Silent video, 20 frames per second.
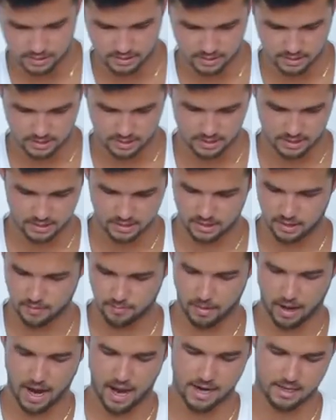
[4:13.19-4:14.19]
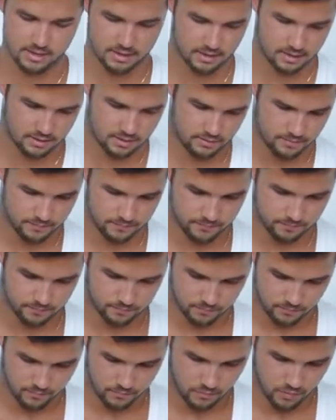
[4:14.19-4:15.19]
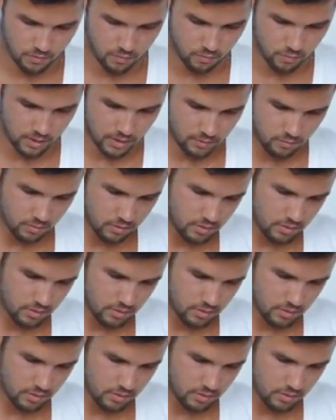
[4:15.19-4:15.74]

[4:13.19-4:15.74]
since this isn't a box, we